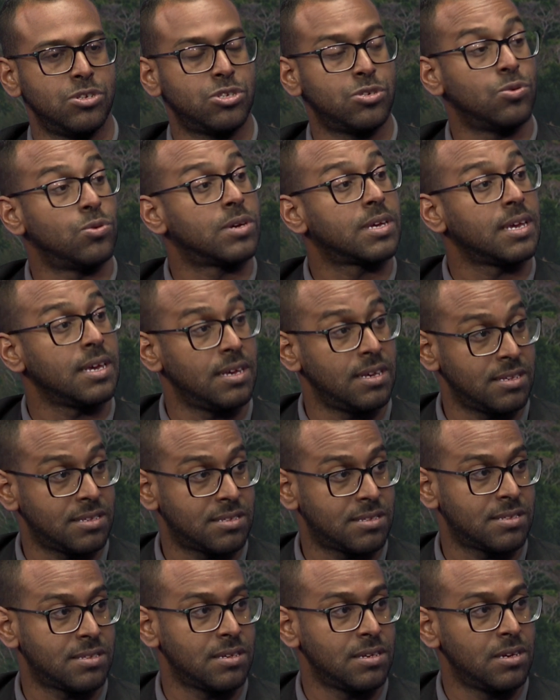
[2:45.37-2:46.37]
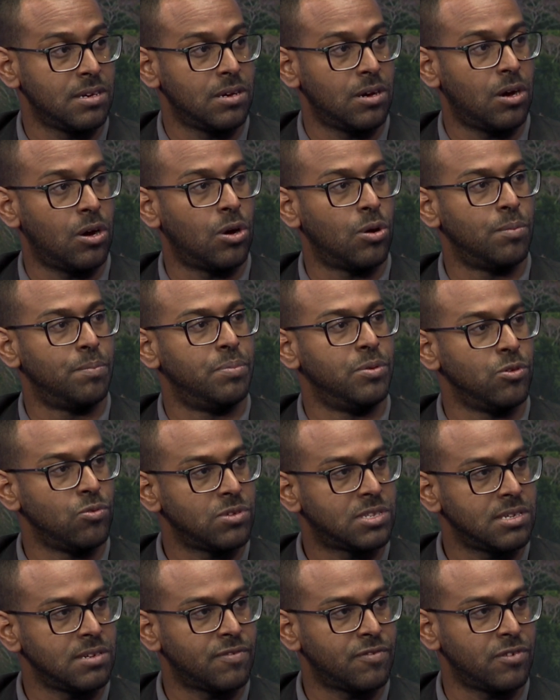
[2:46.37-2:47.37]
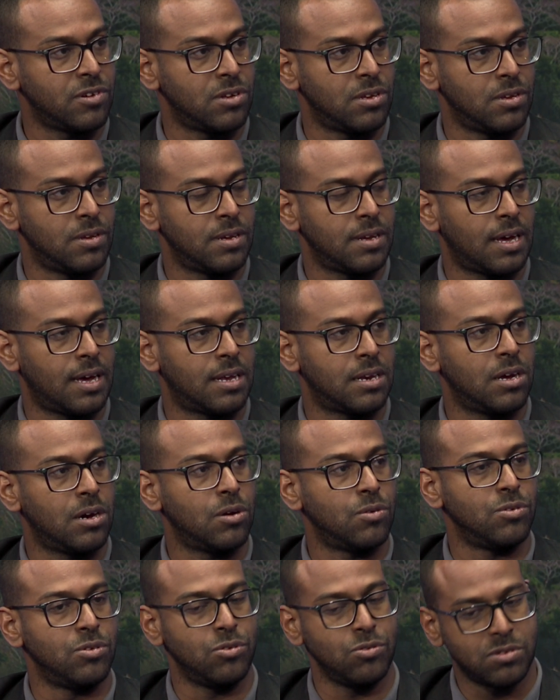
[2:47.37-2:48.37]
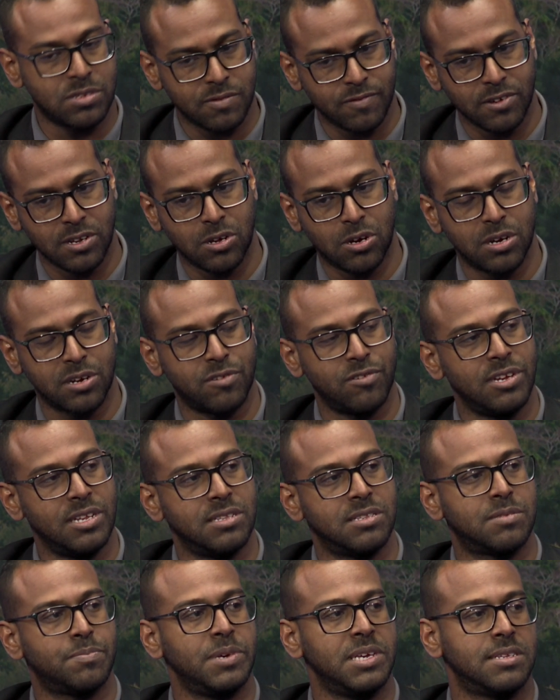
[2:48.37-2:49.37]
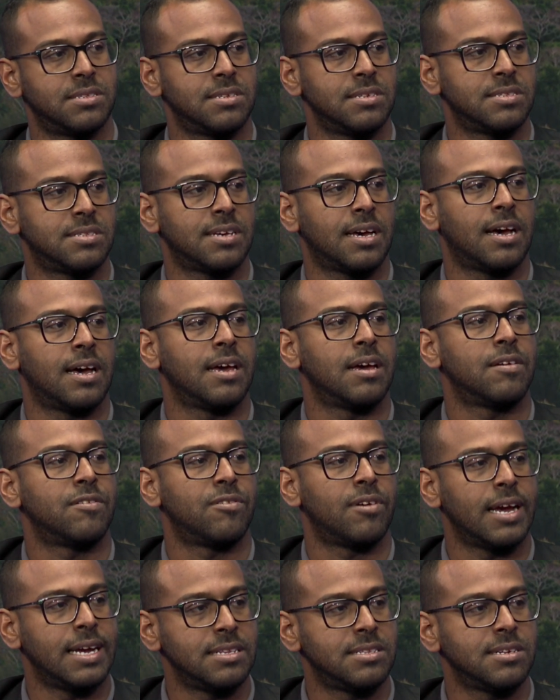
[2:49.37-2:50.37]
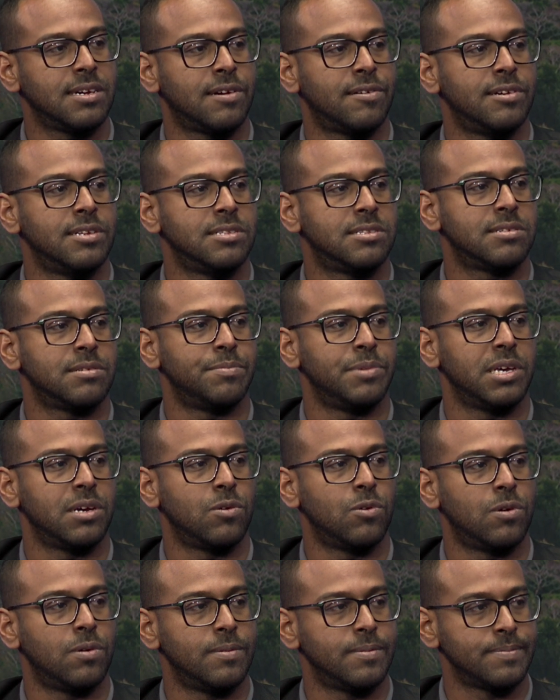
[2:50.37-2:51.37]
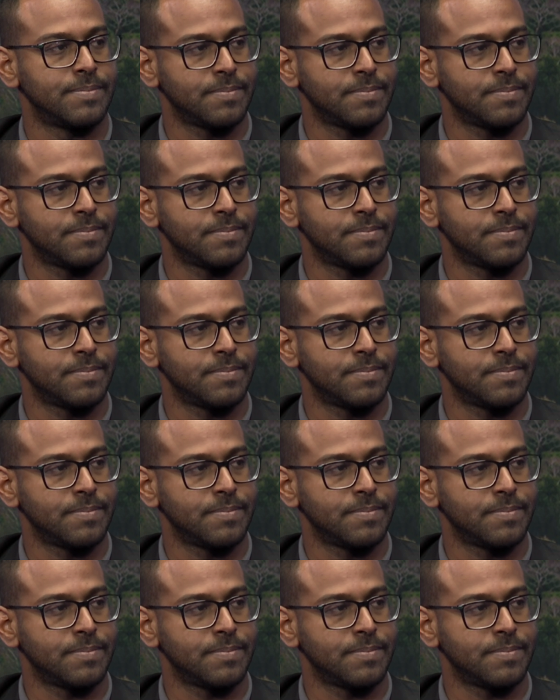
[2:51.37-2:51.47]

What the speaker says: showcase how beautiful and how useful our green spaces are right here in Tobago.